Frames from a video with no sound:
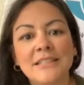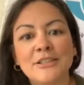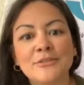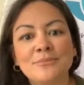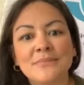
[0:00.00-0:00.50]

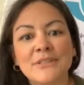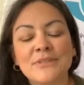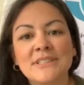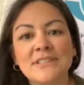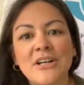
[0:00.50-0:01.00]
there was a
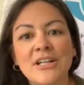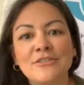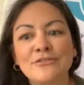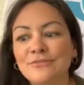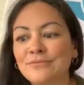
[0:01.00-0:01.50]
lot
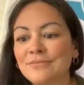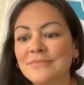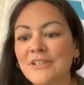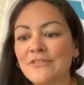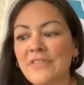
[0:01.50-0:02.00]
of
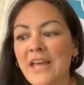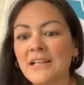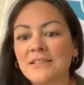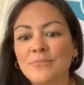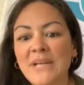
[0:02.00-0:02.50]

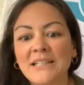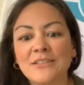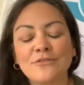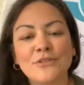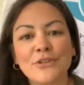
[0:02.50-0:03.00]
that
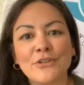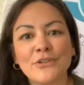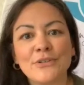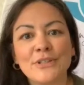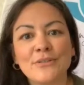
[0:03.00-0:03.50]
back and
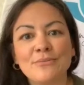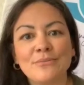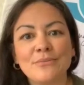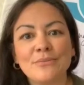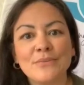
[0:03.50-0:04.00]
forth
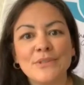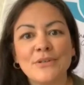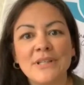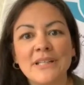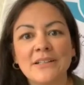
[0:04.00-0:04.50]
going
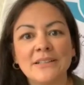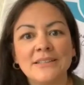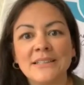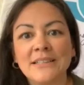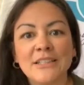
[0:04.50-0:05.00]
there,
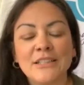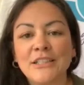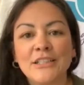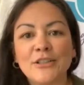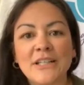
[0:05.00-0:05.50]
and
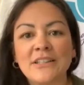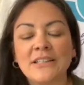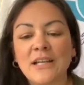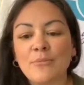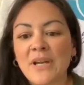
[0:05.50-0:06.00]
I
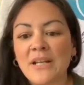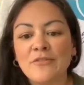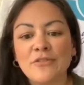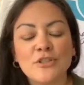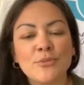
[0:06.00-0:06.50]
think that may
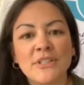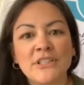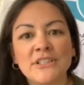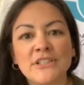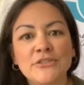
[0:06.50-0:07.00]
have
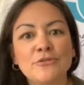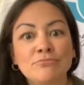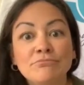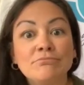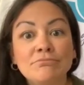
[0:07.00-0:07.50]
attributed to
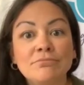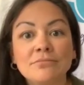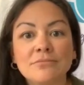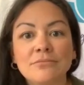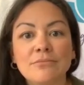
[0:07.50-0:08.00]

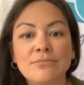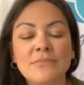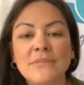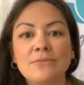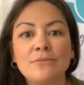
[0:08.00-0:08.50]

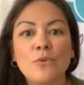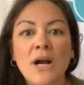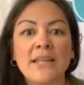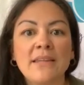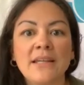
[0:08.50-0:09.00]
why
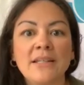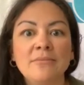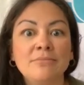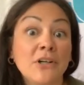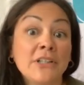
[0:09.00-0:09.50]
they
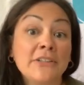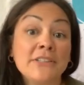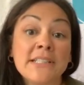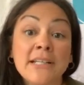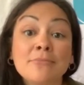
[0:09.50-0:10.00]
aren't here
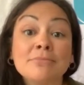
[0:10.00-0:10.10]
today.